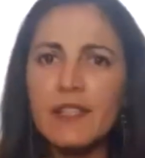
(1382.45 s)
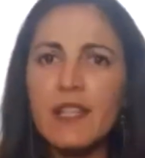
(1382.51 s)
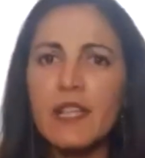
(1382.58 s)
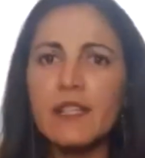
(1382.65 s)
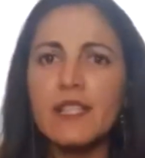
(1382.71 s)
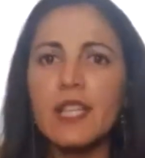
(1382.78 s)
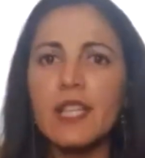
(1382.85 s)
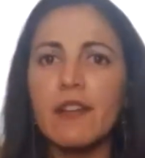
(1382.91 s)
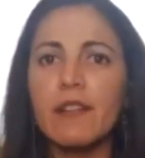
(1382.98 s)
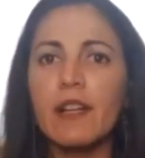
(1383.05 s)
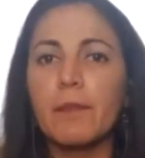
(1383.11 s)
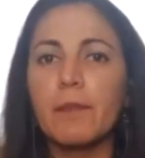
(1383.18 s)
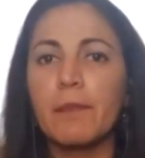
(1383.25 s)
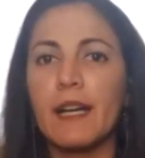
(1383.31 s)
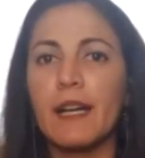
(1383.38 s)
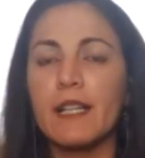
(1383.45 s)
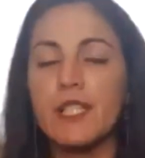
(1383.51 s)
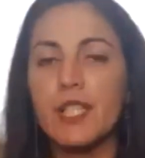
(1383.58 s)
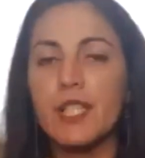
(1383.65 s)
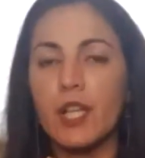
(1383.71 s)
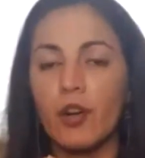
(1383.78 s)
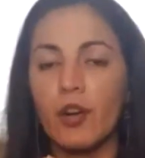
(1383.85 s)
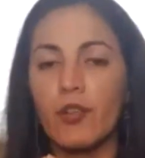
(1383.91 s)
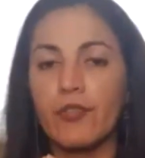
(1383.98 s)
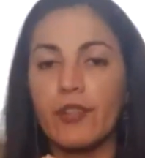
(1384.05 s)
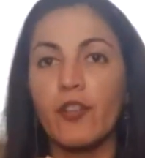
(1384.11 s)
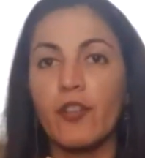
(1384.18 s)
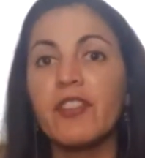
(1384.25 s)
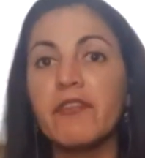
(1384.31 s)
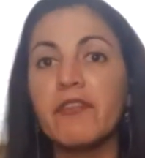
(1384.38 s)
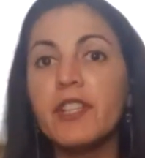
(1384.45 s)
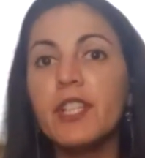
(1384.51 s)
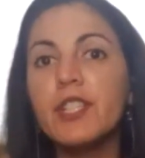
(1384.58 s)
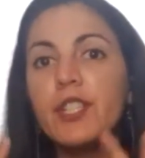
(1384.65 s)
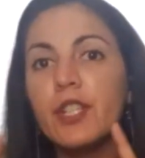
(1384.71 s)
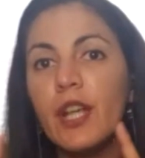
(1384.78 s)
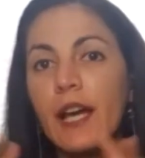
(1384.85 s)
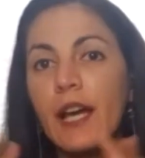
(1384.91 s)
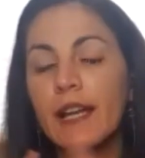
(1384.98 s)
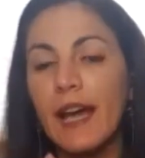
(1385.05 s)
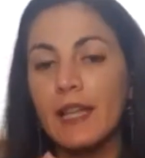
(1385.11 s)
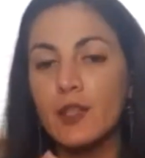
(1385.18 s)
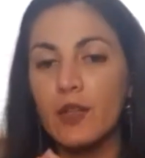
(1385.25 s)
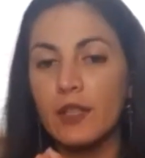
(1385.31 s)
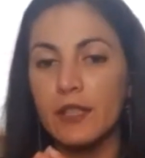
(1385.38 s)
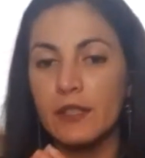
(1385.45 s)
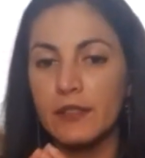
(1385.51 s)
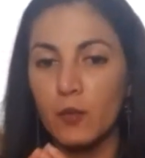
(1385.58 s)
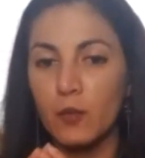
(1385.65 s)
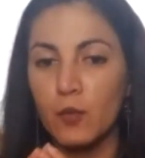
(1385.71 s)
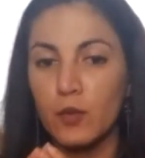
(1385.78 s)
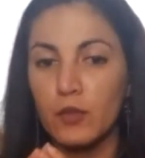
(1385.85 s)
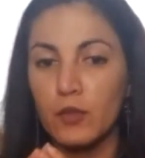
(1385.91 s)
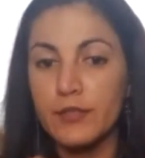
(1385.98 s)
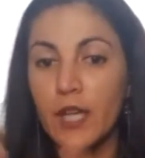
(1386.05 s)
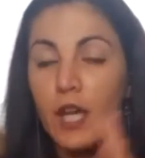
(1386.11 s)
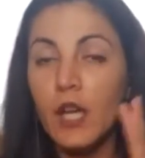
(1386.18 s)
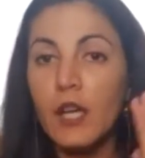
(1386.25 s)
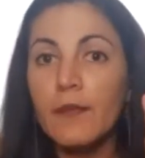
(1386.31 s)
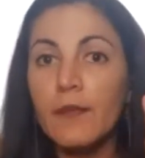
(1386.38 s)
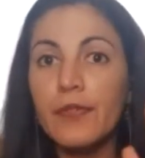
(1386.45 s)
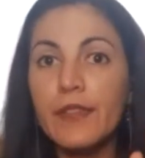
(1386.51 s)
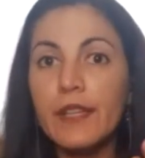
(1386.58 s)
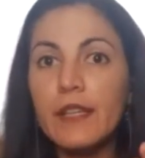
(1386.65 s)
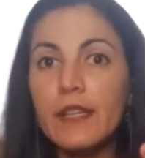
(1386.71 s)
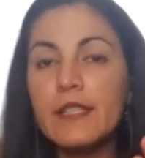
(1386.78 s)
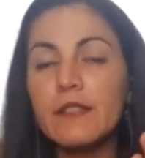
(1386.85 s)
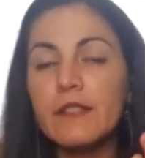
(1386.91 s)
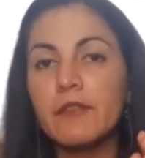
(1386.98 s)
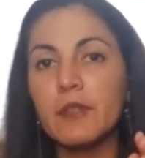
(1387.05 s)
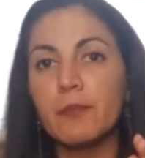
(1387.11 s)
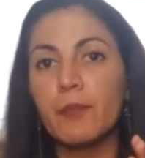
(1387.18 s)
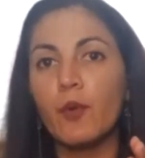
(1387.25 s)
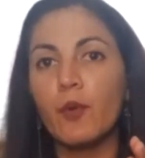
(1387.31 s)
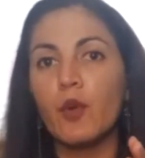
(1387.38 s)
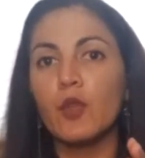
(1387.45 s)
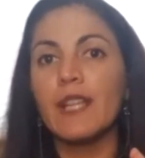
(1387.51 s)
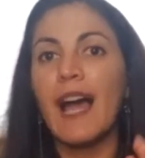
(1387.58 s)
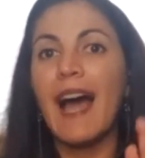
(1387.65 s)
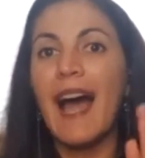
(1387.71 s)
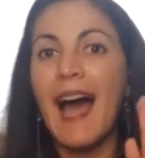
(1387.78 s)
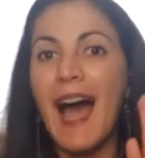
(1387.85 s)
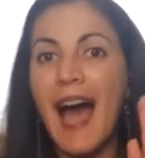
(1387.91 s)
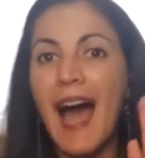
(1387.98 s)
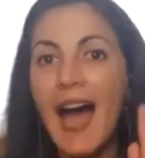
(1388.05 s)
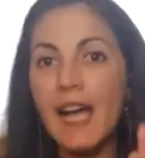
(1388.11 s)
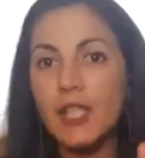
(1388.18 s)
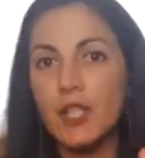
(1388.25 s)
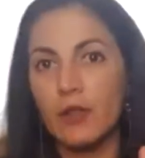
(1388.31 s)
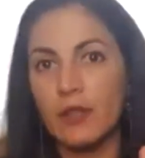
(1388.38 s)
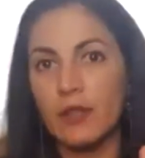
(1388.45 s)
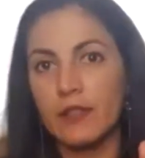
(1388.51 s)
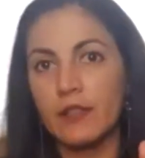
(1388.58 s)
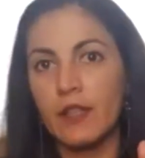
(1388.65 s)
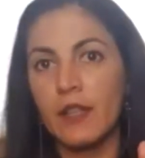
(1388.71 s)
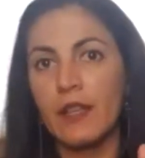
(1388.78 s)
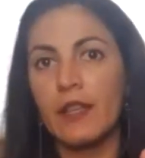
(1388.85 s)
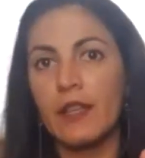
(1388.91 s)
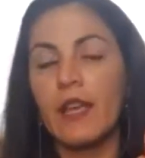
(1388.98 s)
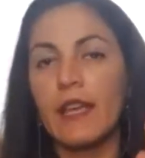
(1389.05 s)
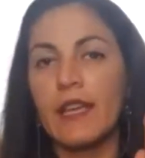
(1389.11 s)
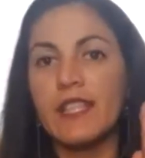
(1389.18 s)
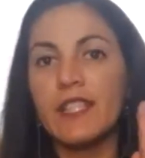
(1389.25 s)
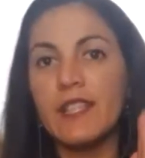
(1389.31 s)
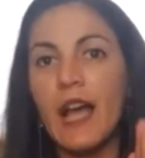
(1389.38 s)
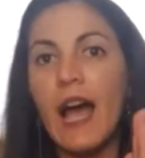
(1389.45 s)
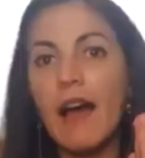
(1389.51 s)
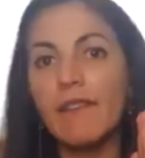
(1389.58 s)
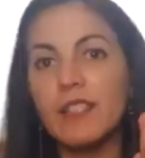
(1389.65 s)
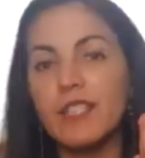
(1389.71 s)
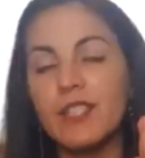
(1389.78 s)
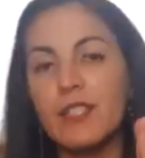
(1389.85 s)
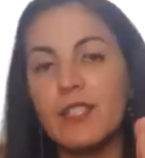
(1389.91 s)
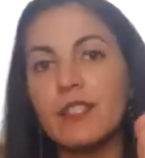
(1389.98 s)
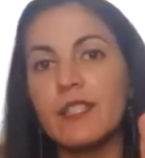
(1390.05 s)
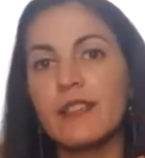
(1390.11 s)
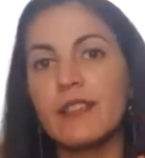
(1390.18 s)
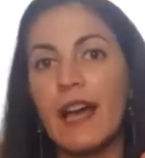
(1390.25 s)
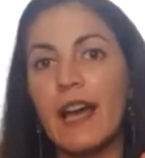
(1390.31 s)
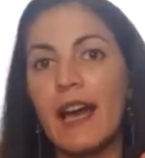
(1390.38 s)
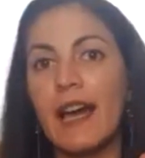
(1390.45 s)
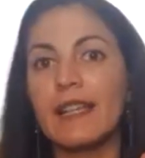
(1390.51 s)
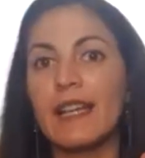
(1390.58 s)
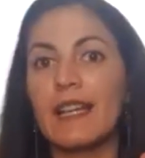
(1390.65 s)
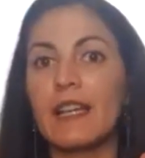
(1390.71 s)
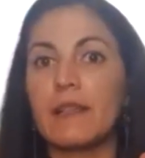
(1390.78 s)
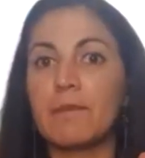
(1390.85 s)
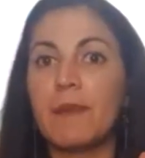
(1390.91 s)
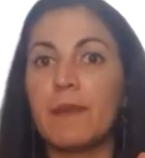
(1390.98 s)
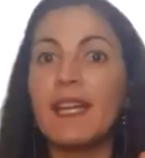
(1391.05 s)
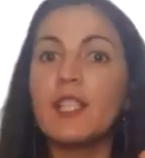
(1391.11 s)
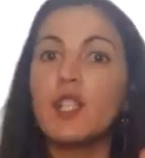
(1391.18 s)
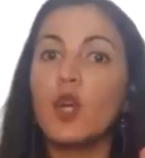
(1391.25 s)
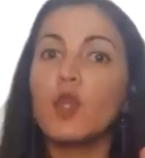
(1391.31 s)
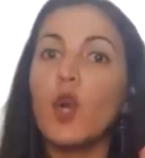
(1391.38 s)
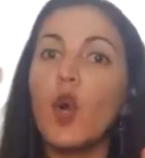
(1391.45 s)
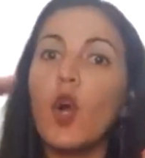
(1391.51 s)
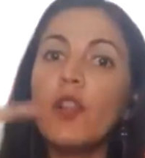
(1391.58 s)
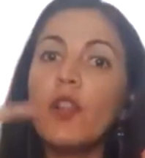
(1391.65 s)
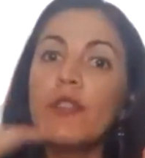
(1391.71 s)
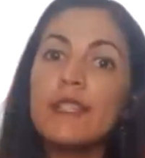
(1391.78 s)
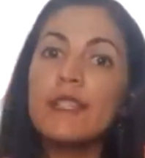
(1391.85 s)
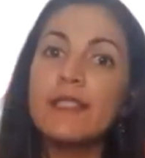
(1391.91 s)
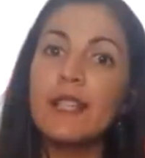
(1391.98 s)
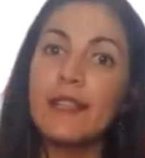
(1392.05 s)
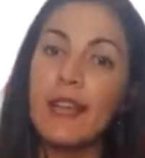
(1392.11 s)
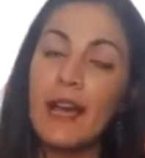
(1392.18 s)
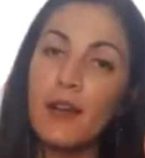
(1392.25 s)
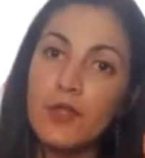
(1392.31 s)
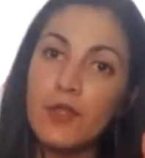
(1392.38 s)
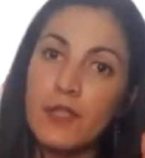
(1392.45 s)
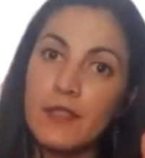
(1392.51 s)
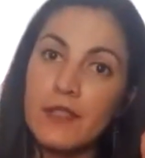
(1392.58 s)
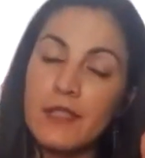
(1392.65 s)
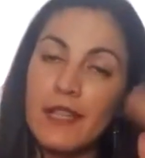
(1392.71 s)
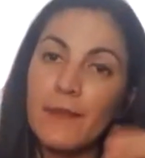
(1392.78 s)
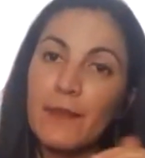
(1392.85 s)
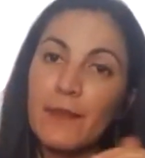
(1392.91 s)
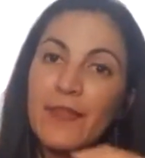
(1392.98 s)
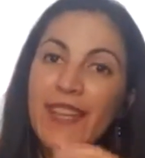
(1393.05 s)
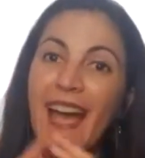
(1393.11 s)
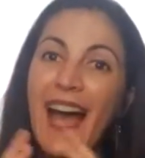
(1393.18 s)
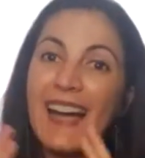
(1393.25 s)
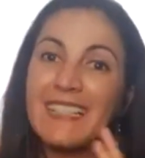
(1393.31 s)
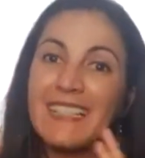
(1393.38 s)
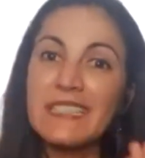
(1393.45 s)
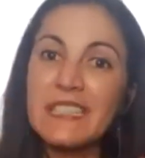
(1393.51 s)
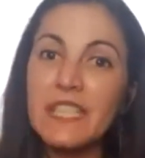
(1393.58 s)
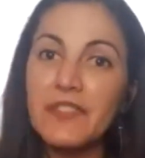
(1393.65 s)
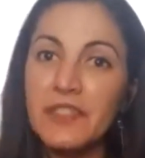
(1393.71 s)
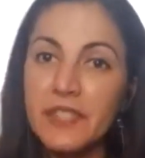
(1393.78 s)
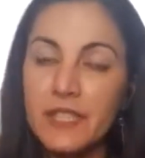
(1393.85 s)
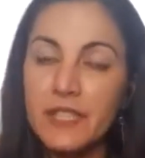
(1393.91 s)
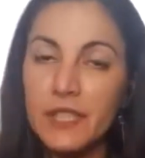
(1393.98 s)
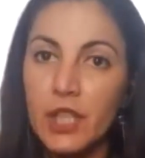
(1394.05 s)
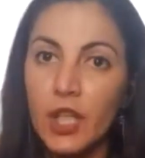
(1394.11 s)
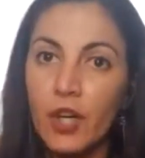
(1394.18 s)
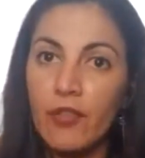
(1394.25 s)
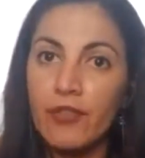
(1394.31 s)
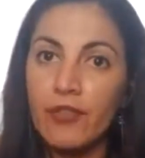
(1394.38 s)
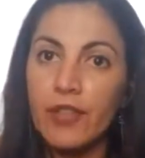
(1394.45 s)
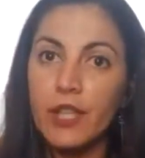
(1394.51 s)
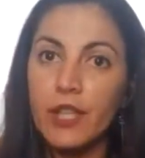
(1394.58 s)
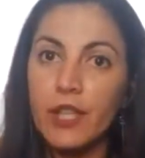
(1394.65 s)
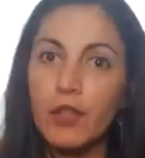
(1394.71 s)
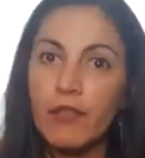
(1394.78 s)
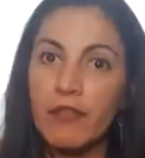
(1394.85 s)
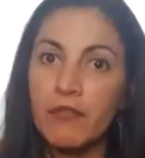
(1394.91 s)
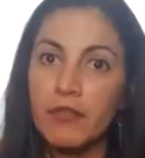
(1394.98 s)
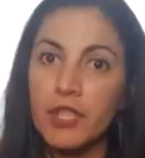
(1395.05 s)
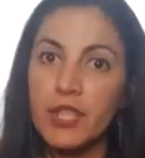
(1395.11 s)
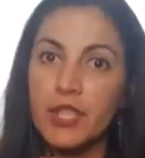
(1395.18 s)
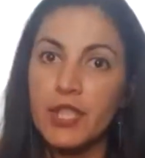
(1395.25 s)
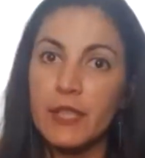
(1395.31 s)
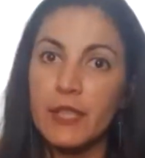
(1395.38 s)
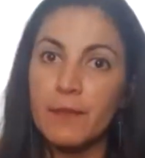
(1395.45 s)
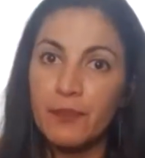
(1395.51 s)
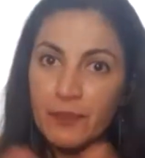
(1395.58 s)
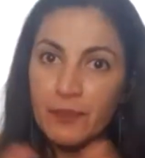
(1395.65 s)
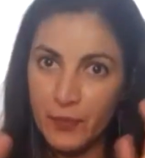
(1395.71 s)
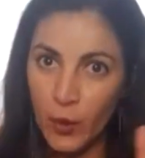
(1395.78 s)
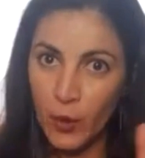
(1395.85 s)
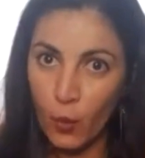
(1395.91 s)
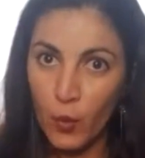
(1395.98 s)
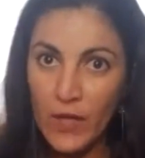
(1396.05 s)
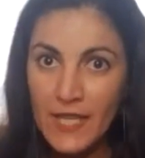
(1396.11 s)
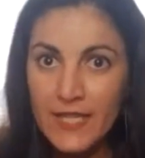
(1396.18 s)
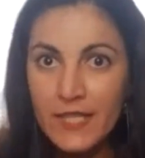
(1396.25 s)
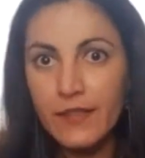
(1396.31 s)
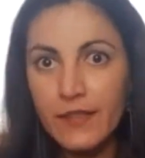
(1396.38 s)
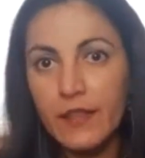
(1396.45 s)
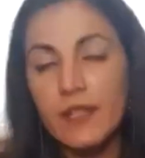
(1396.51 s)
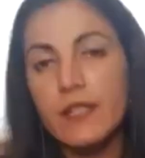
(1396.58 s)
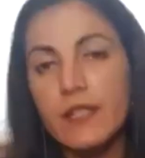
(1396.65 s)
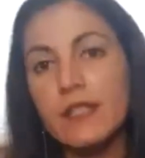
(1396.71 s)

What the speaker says: several parts of the region actually the world. This report actually establishes that based on all these denounces, the activity of the Cuban regime with these